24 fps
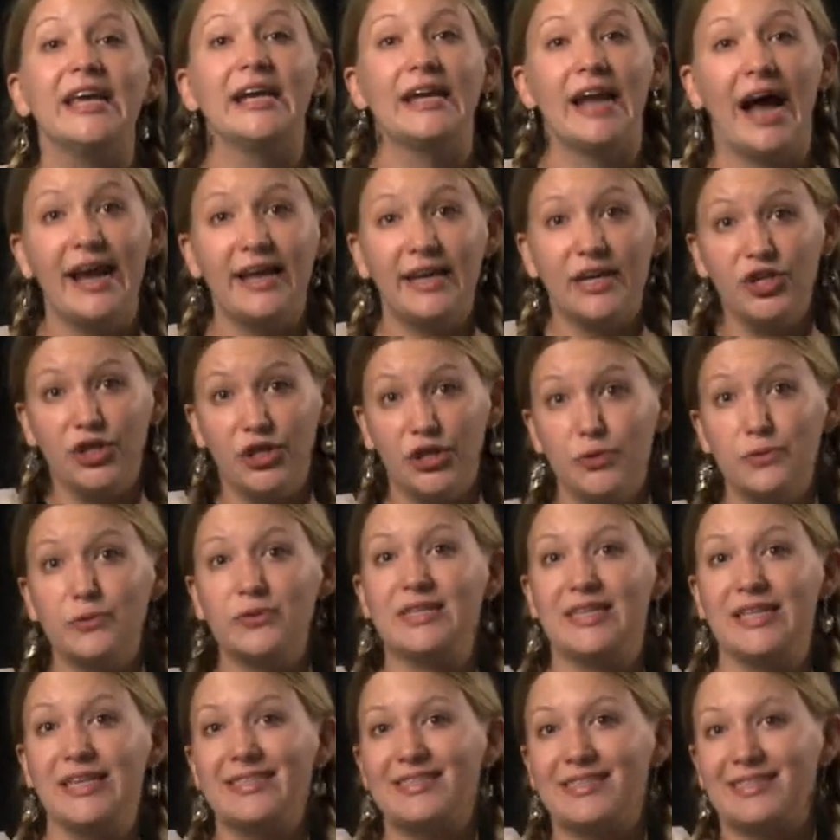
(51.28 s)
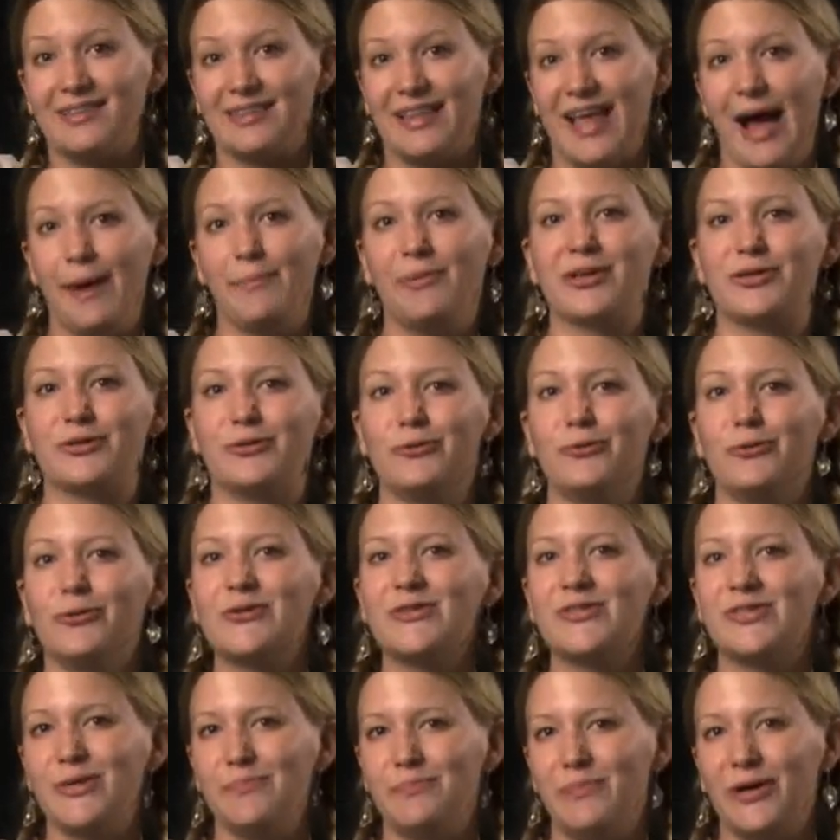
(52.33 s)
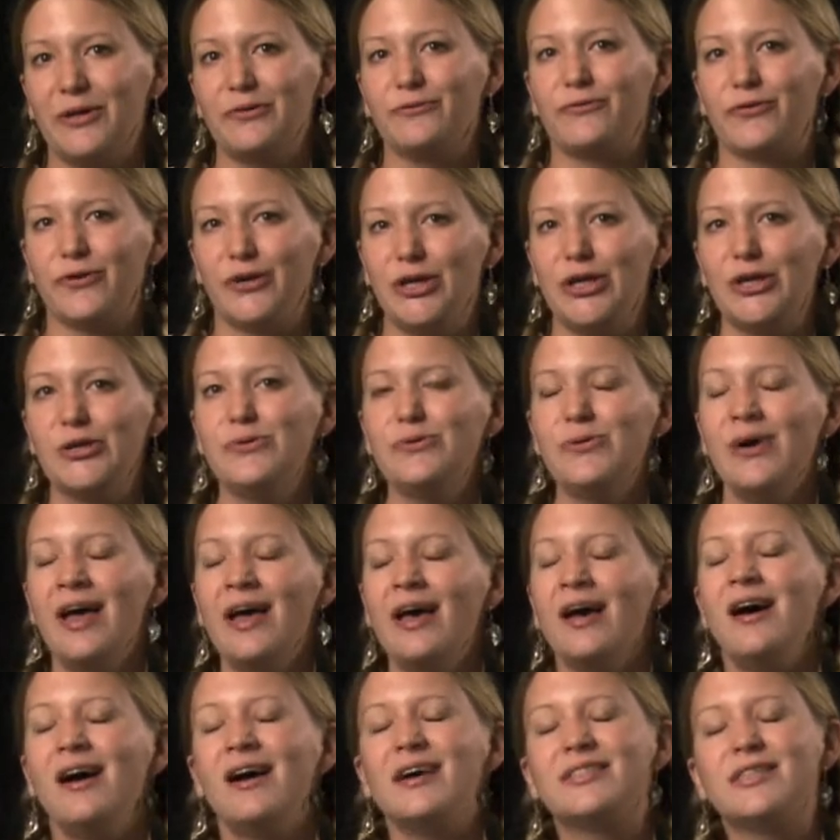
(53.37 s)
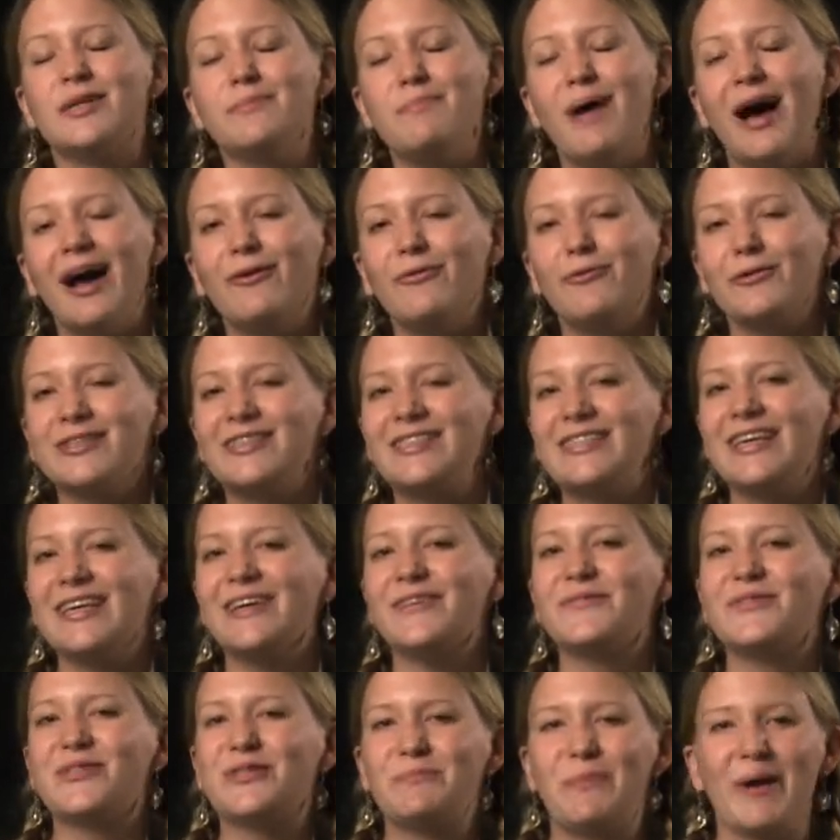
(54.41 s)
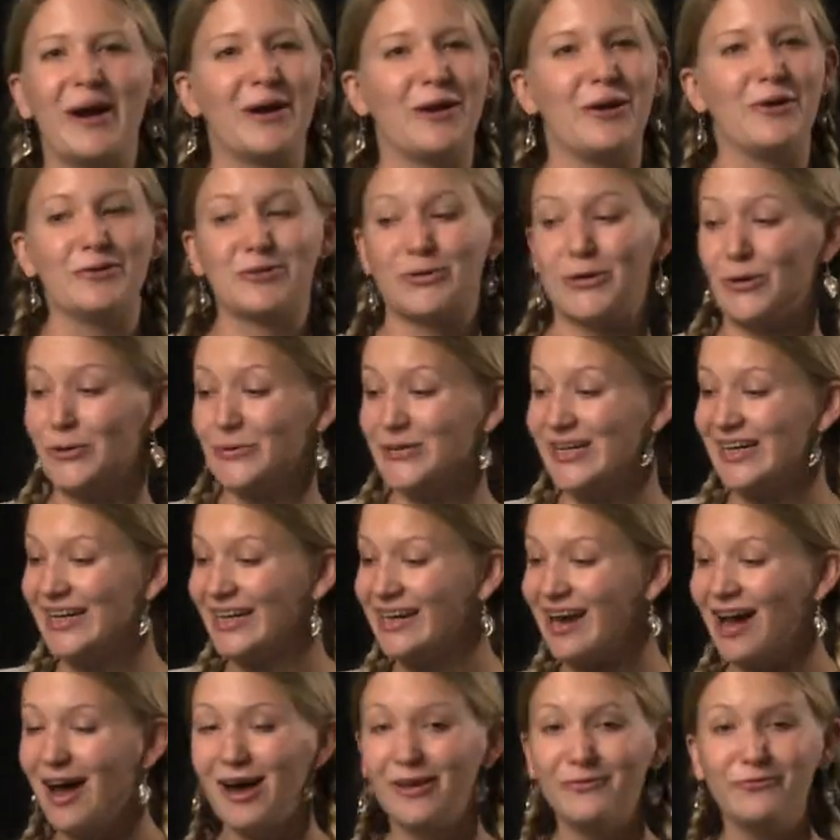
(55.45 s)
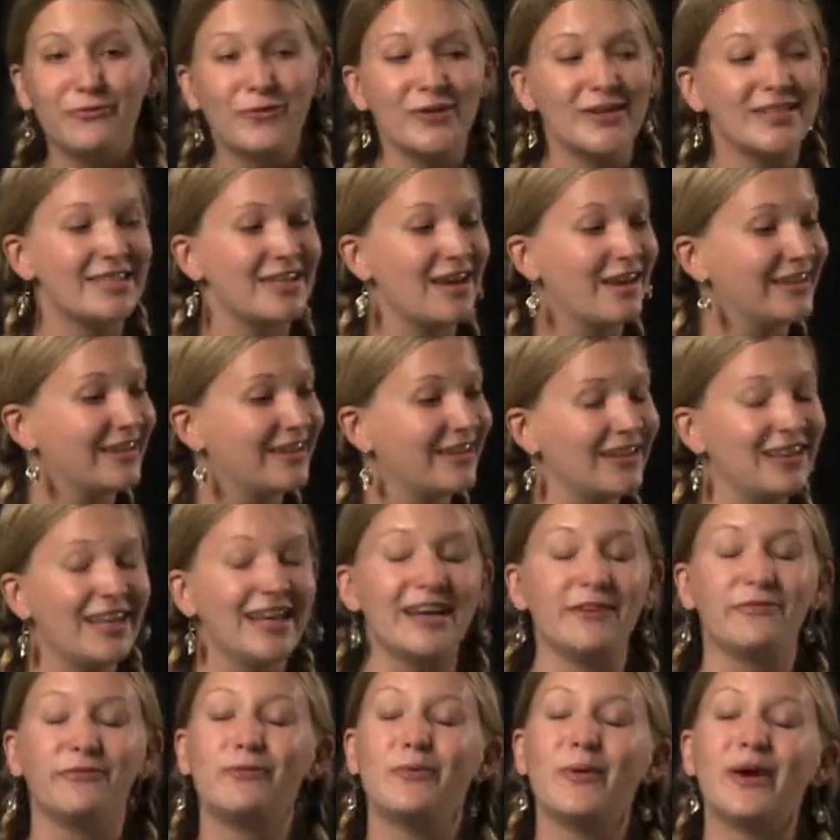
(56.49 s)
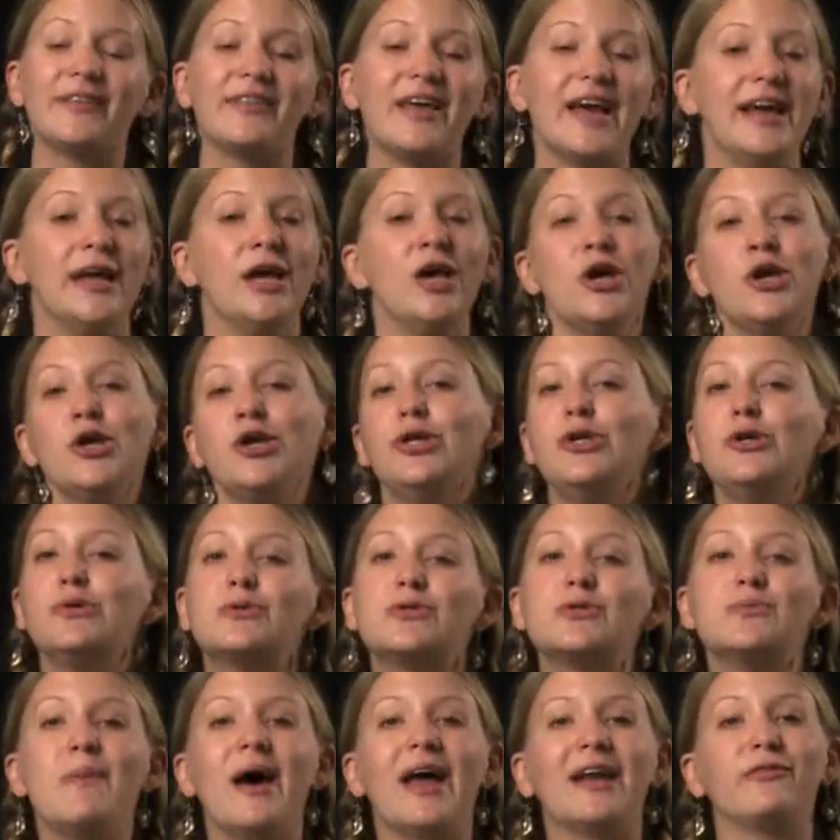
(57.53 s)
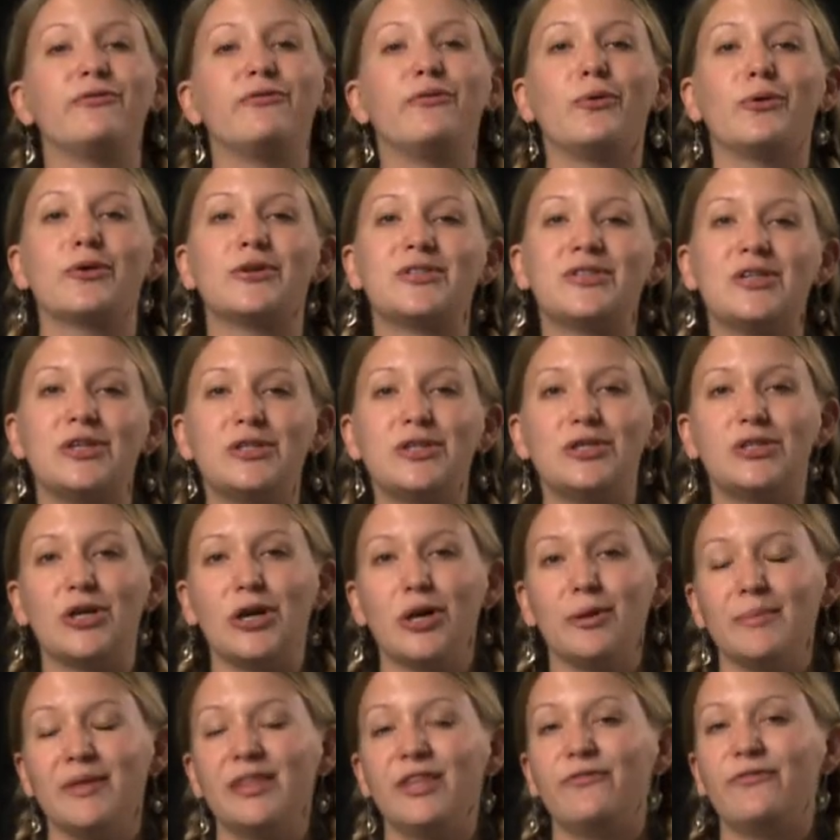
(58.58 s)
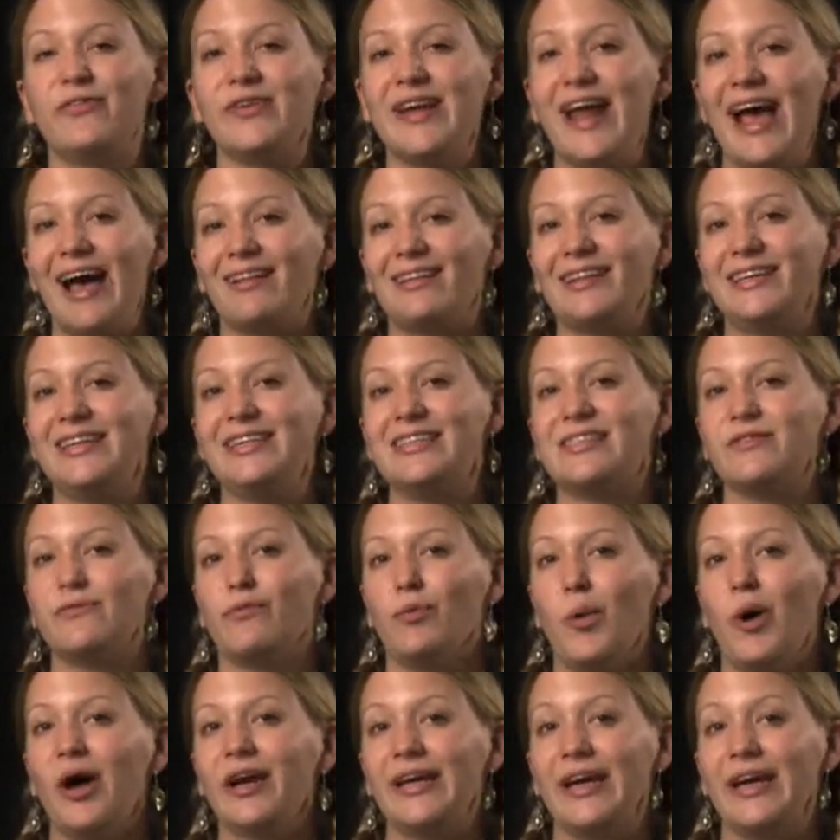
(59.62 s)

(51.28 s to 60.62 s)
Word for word: and I can use these syllabic tools to build for you a democracy of sparrows holding a conference on a cliff where they use metaphors to determine the finalities of what